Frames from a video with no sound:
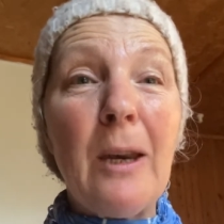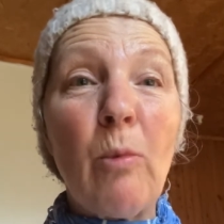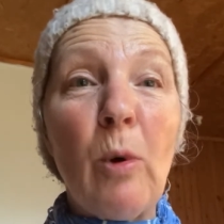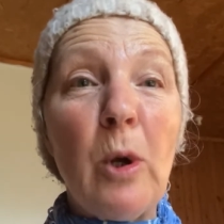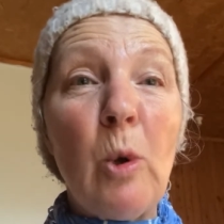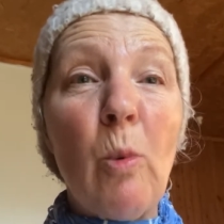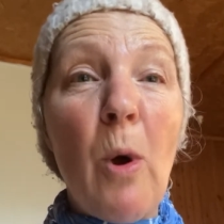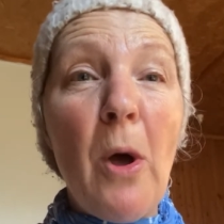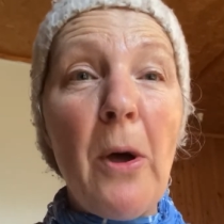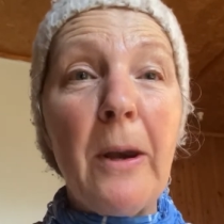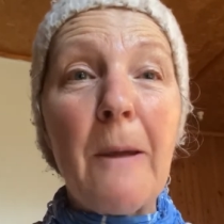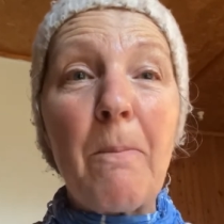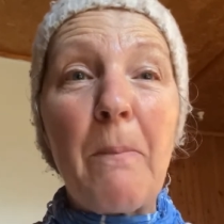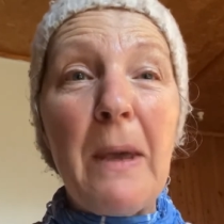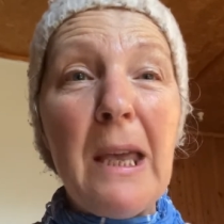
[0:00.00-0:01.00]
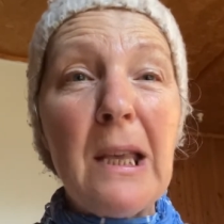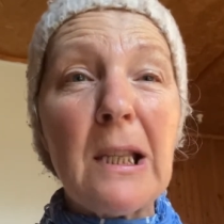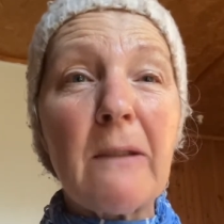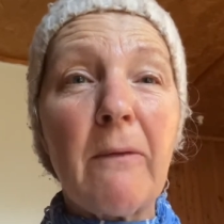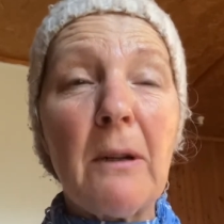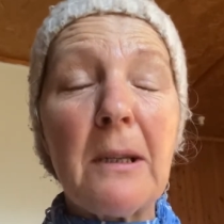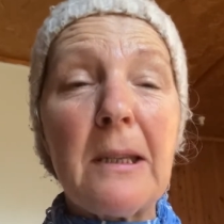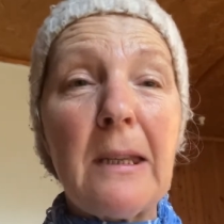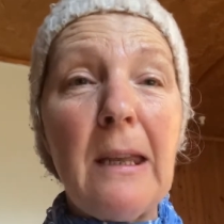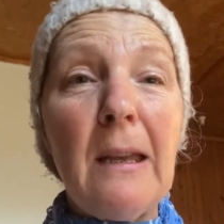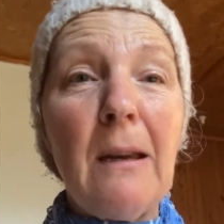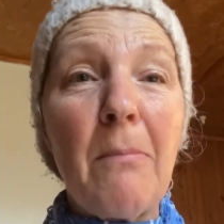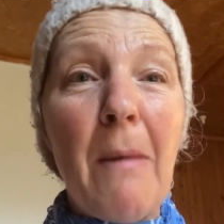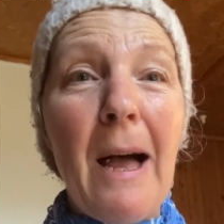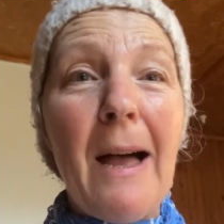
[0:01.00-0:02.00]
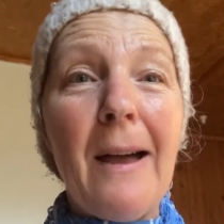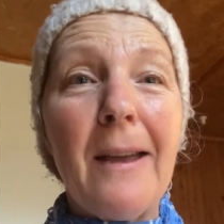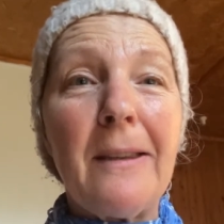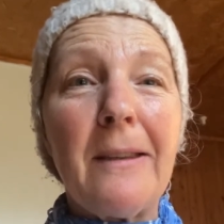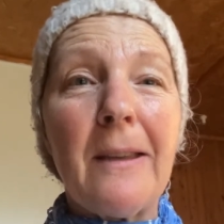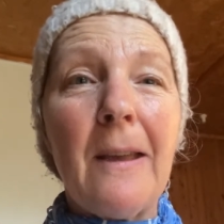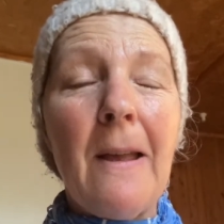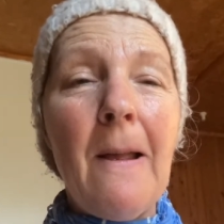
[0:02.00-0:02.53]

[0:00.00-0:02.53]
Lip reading: What do you want? A peaceful, still mind.